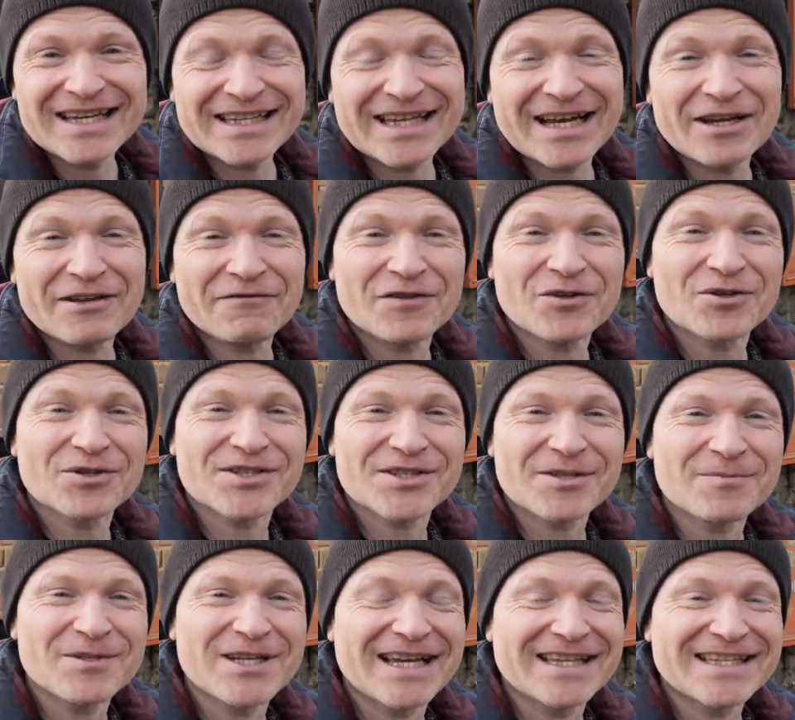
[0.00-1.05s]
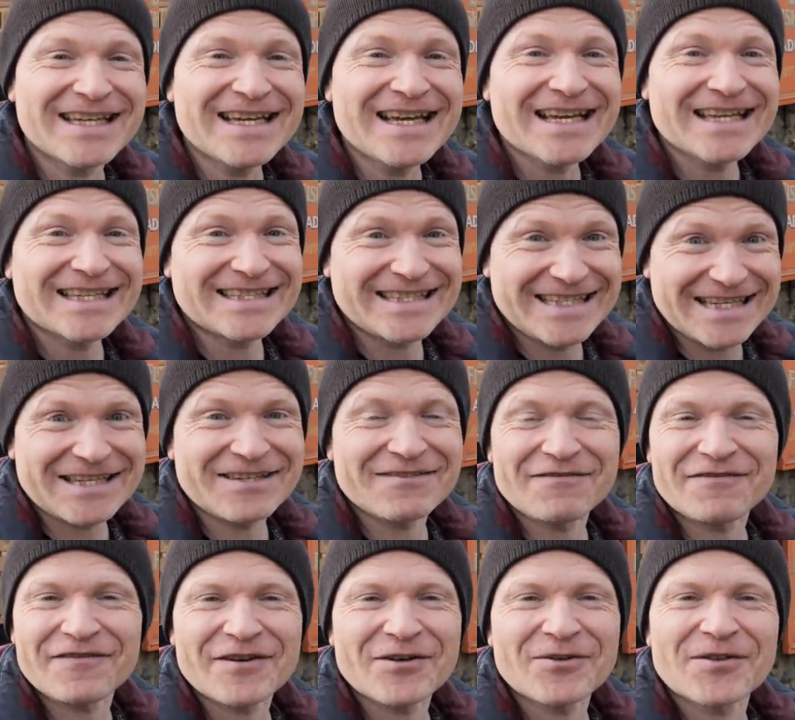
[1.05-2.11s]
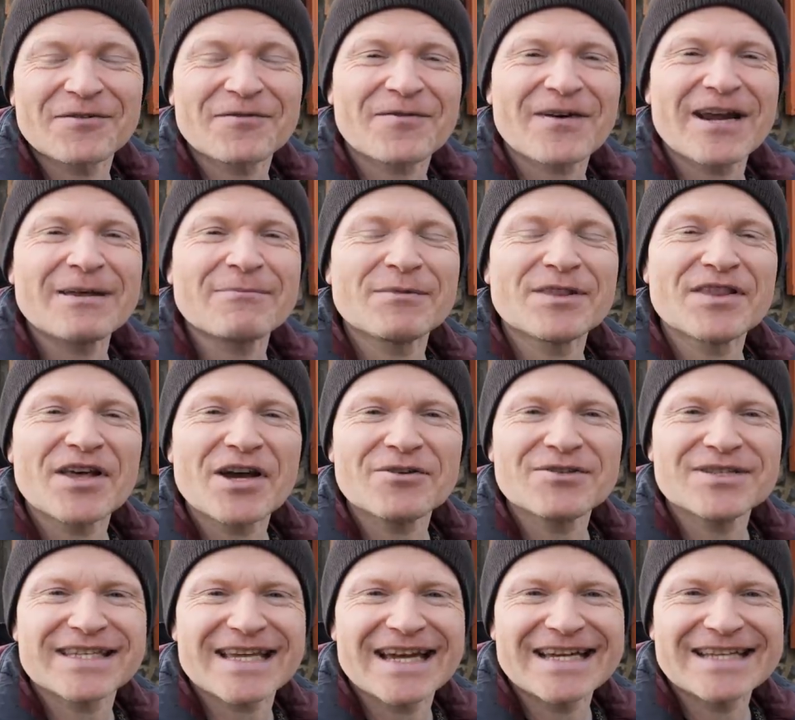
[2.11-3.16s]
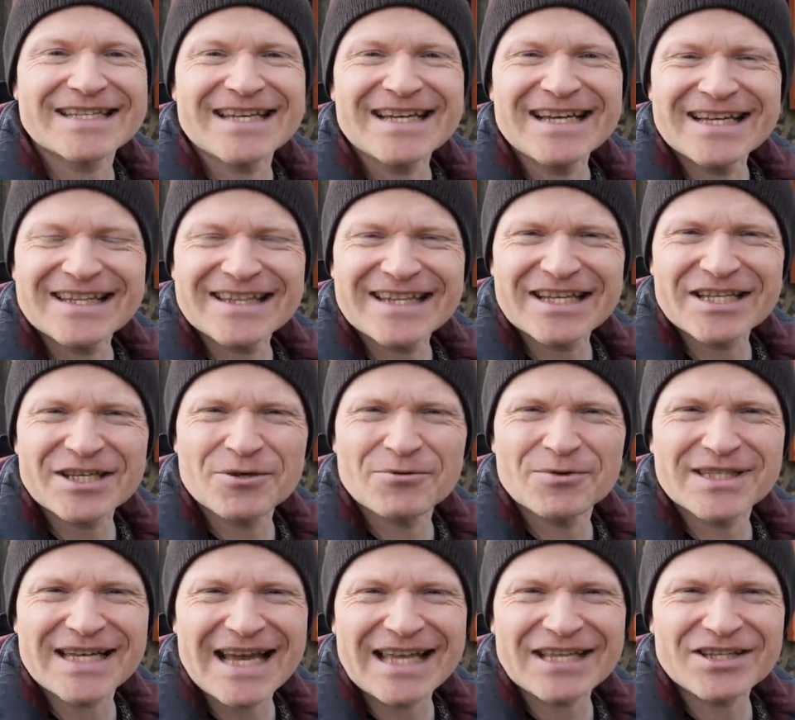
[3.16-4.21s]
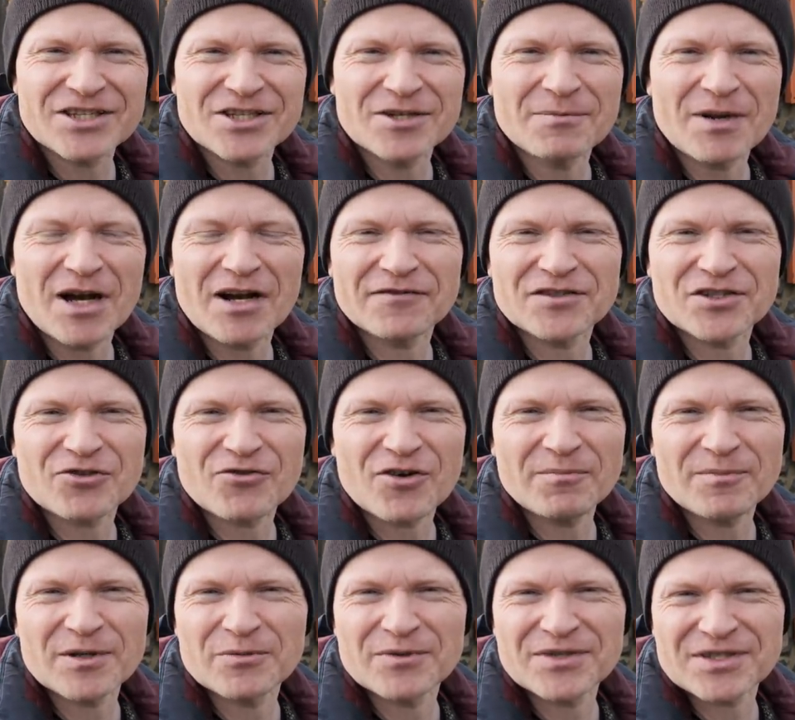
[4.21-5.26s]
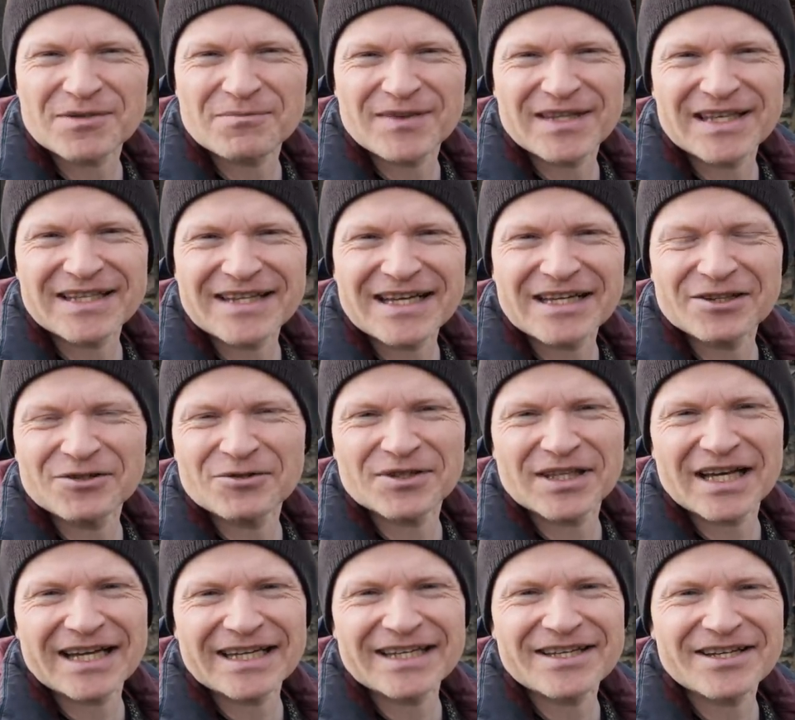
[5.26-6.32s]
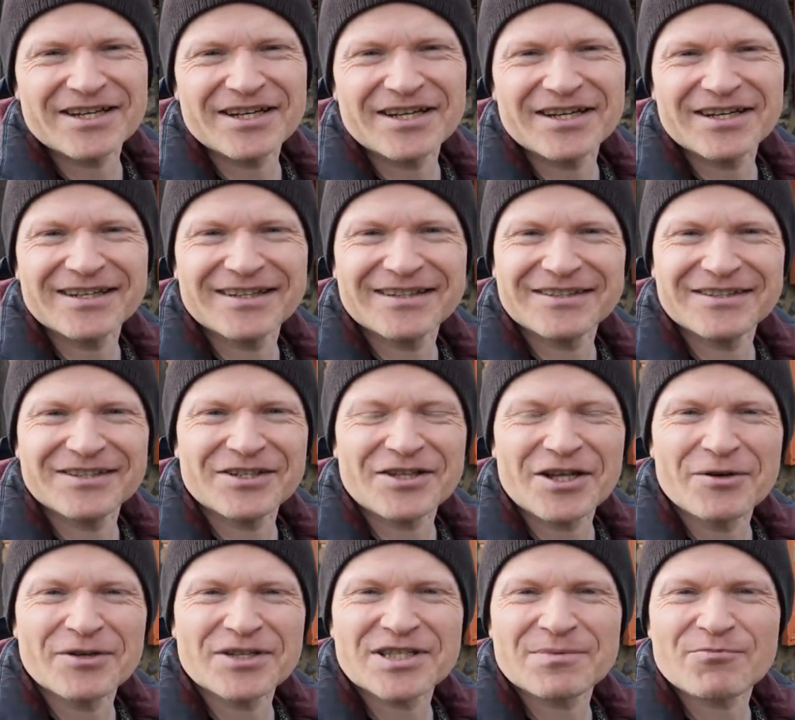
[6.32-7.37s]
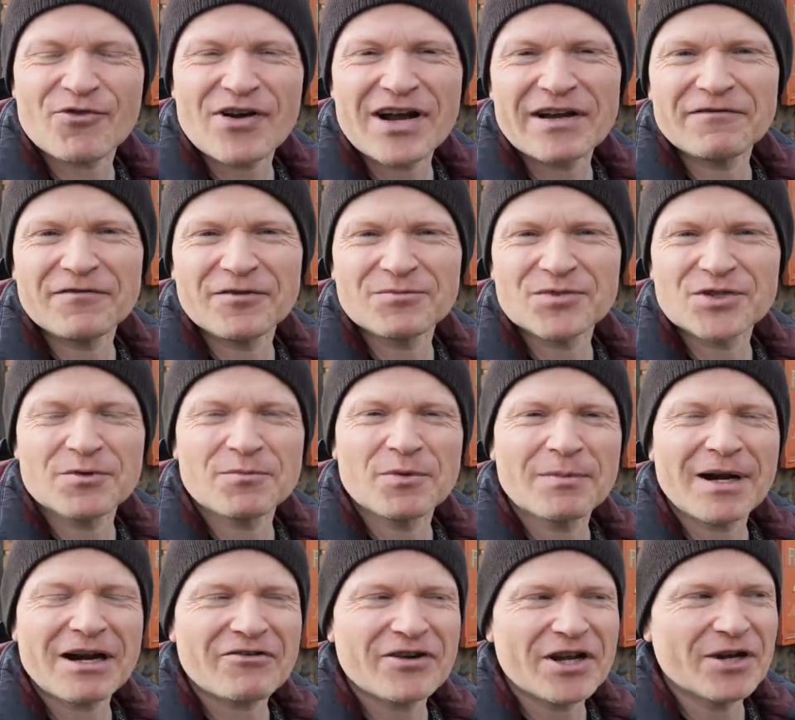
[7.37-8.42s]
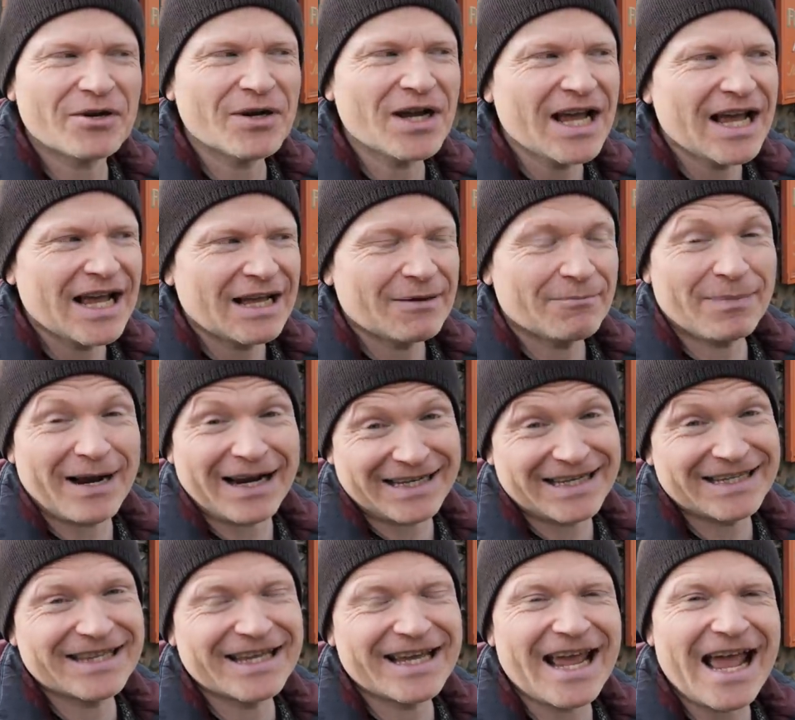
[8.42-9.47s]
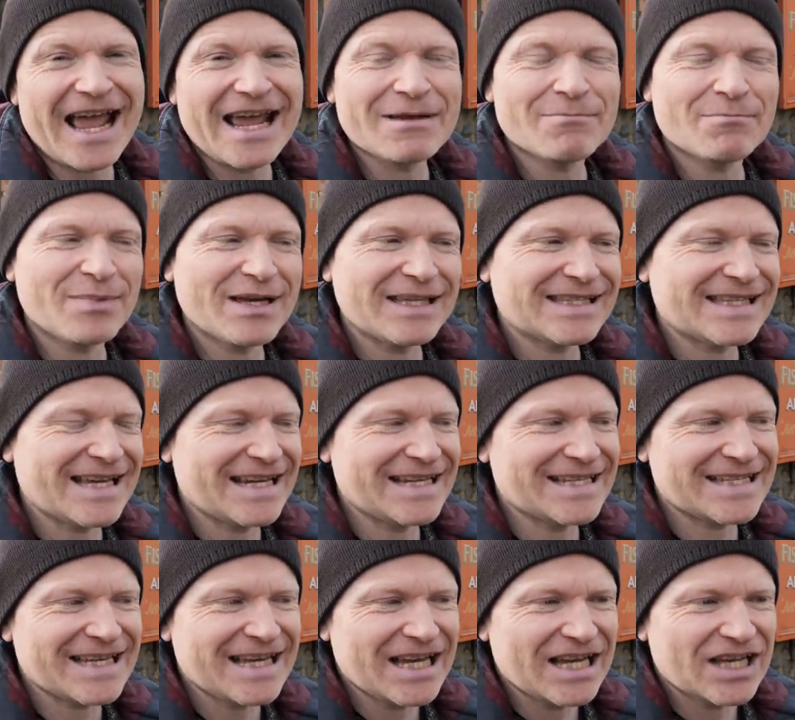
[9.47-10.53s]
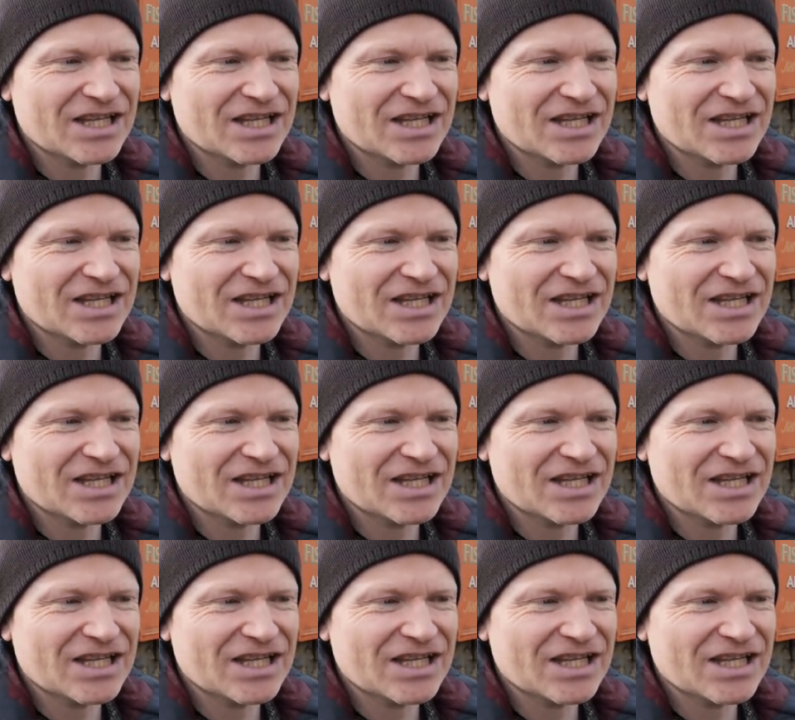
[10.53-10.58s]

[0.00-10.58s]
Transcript: Now, if your subject didn't fill the frame in those days, then you would end up after cropping with something that looked like, uh, you know, a sprite from Super Mario back in the 8-bit days.